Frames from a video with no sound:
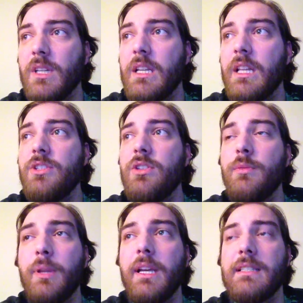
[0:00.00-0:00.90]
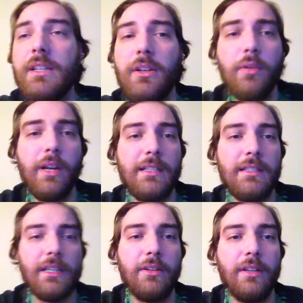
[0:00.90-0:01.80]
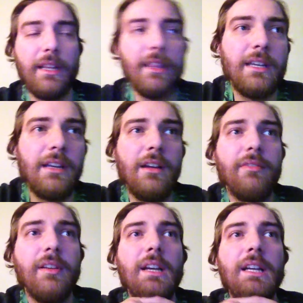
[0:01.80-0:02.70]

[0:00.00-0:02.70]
do plays that you don't necessarily think of,